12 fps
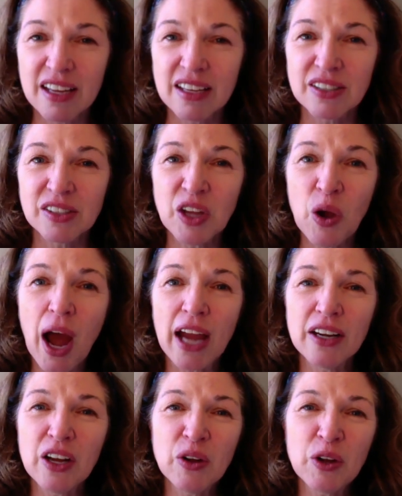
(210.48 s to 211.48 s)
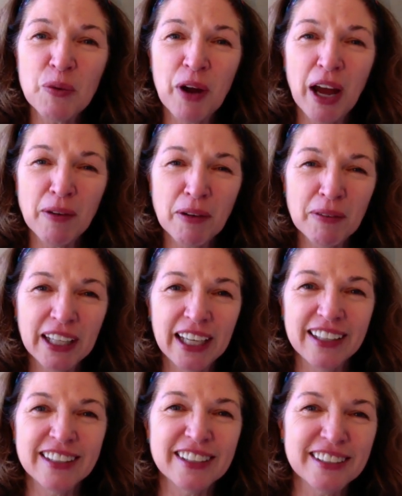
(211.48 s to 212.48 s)
So I know you're
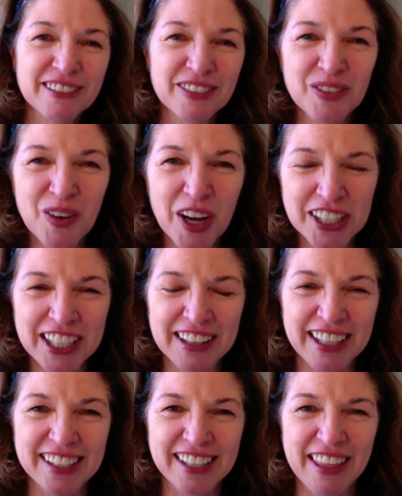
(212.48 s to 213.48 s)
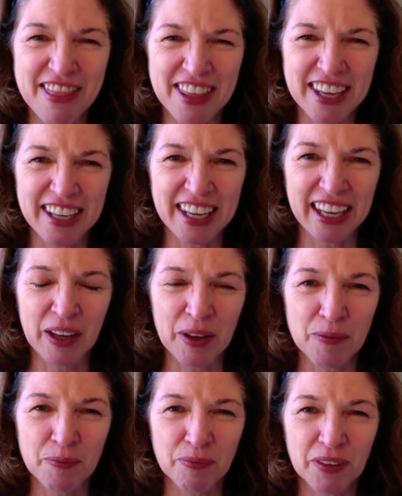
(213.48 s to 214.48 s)
probably watching this and thinking,
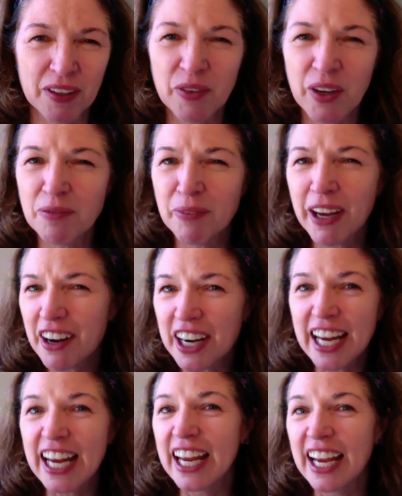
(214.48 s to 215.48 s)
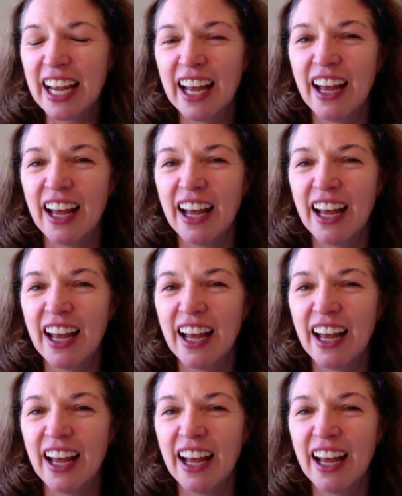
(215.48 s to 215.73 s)
well, Mary,